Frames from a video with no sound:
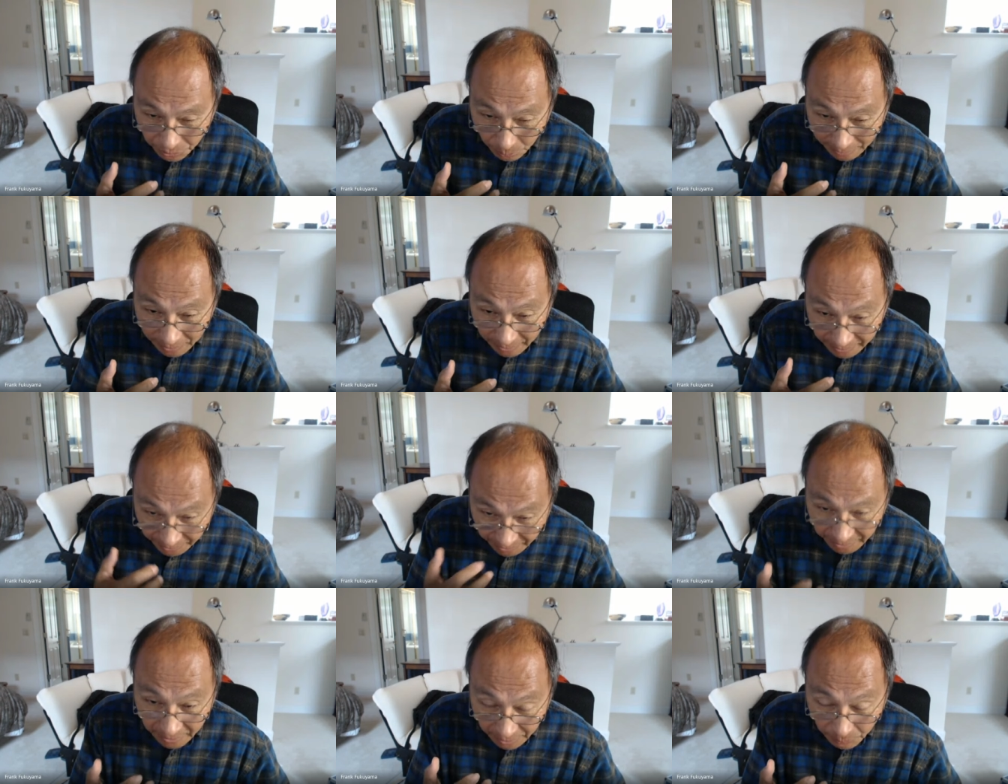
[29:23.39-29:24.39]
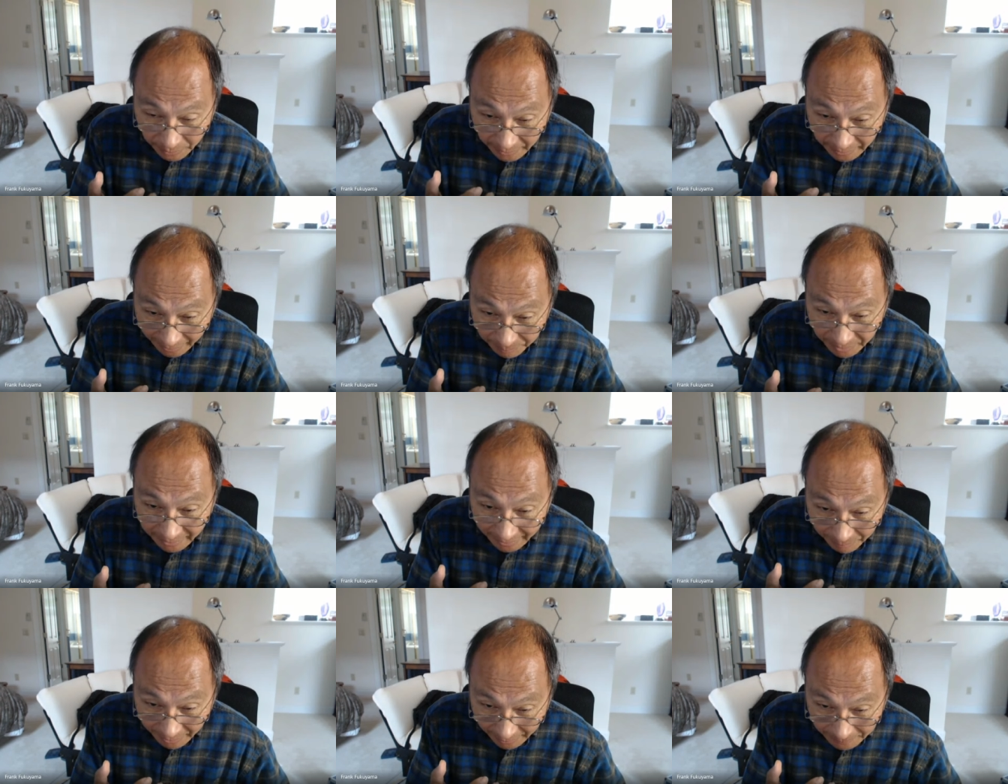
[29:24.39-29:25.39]
well in dealing with the
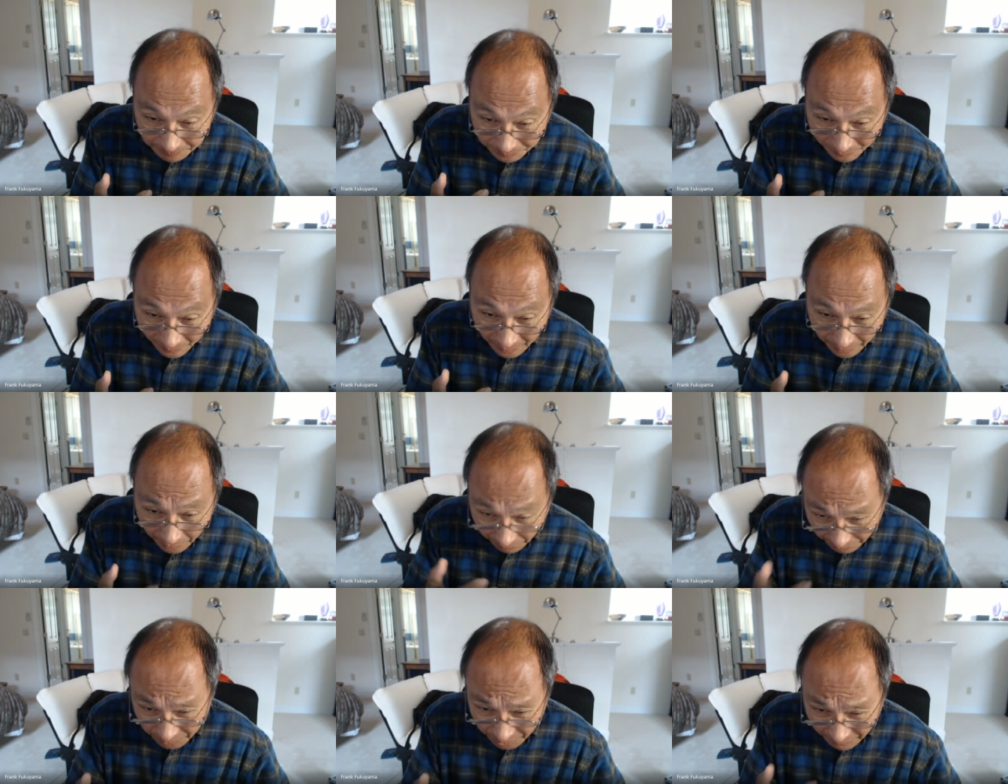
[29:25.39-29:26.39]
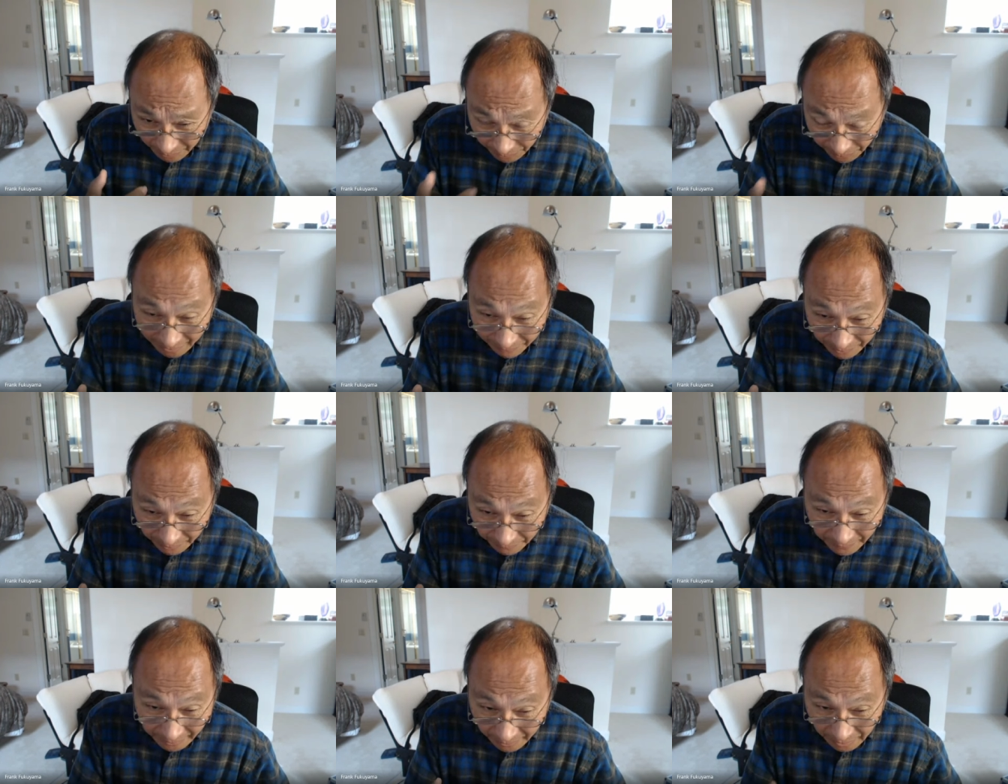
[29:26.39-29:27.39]
epidemic? You know, first of all, you have to
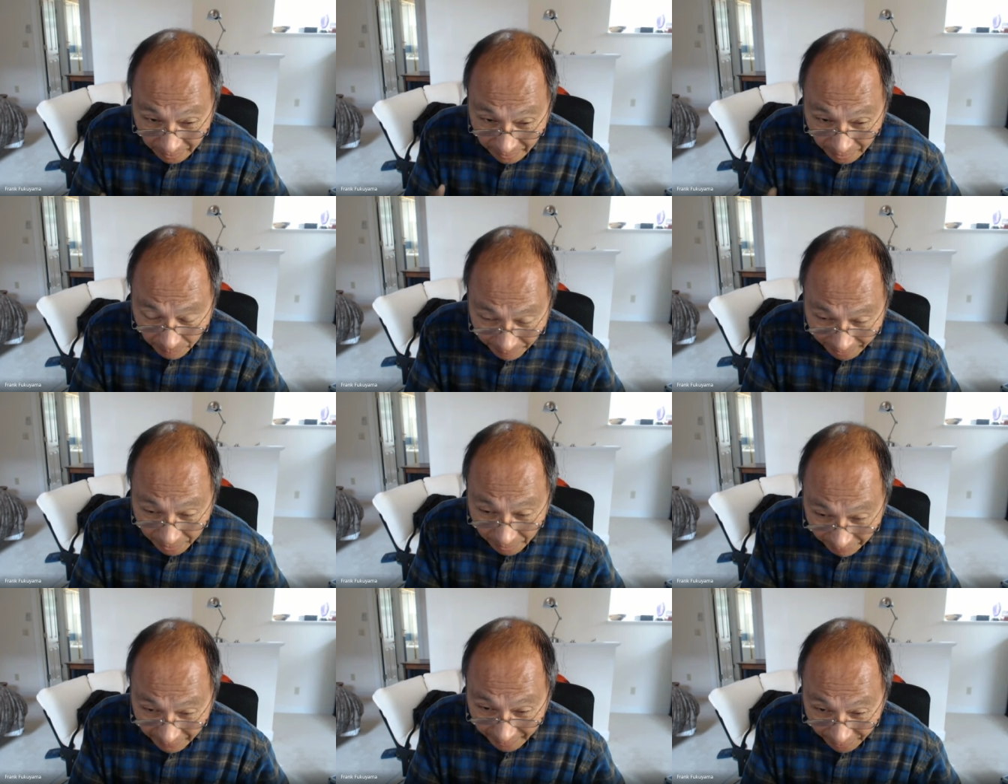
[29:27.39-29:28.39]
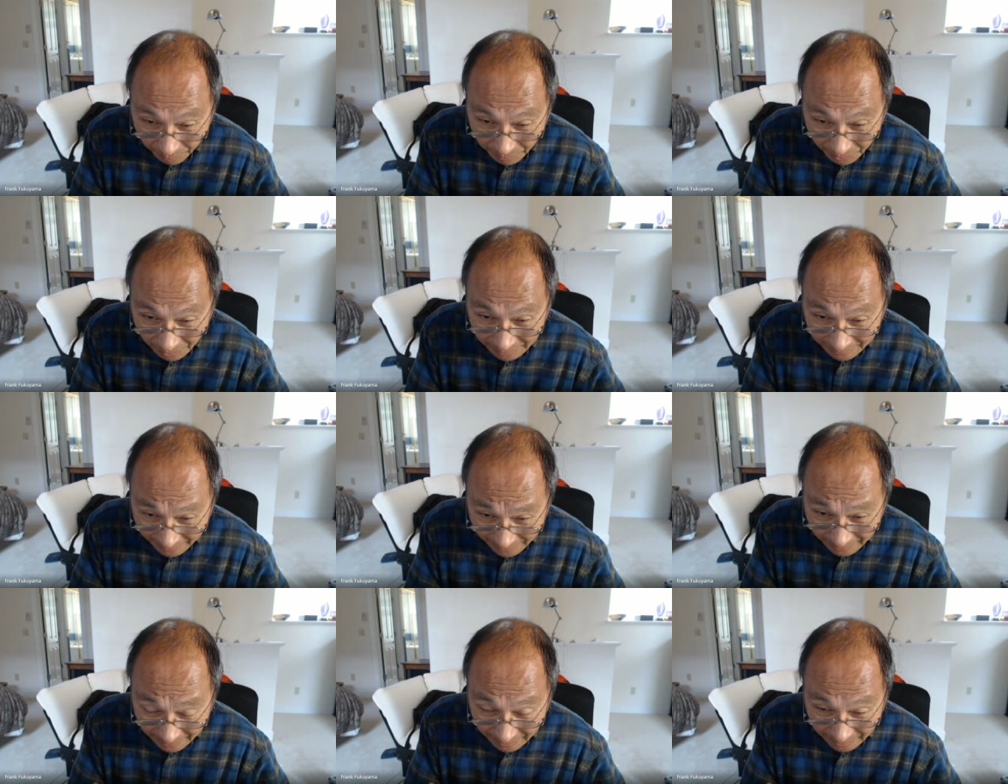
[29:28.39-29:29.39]
define the, the dependent variable.
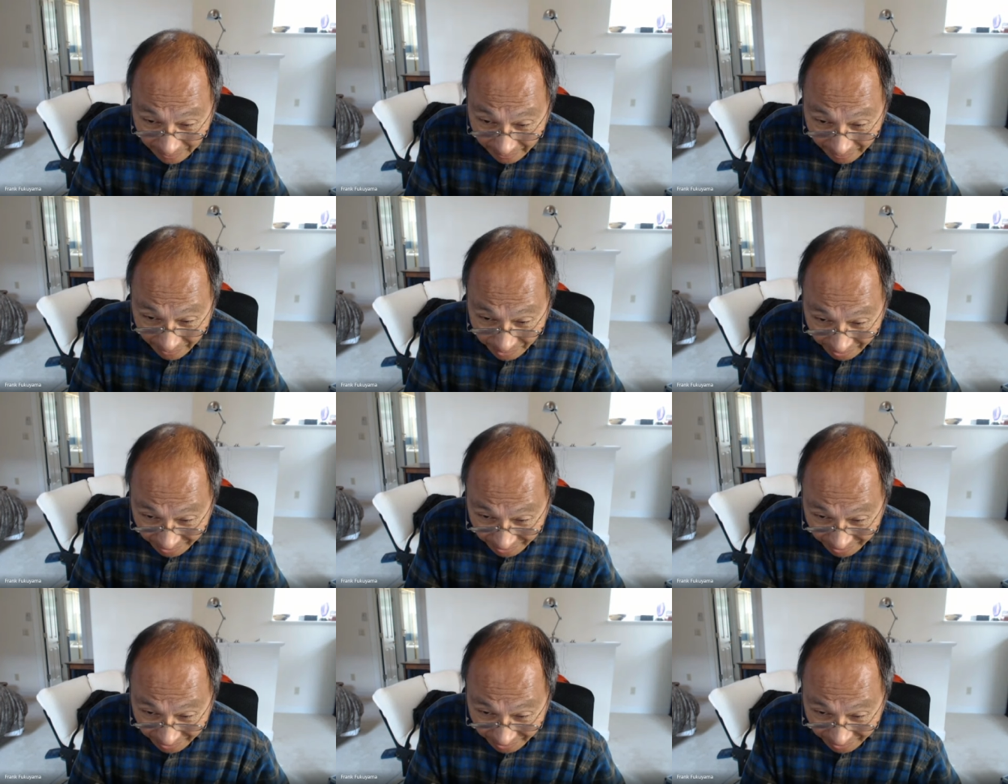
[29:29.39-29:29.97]
Uh, and as I